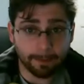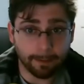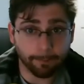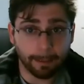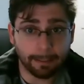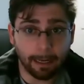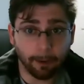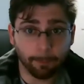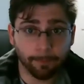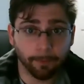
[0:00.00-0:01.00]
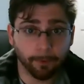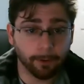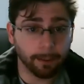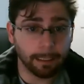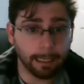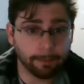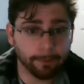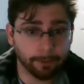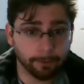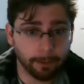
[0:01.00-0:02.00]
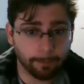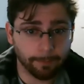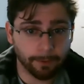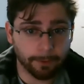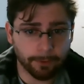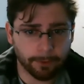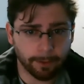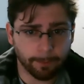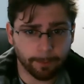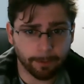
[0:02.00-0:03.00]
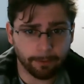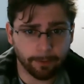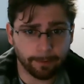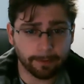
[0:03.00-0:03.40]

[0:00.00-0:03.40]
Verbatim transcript: that have made it out before on iPhone. I'm fairly certain I remember hearing about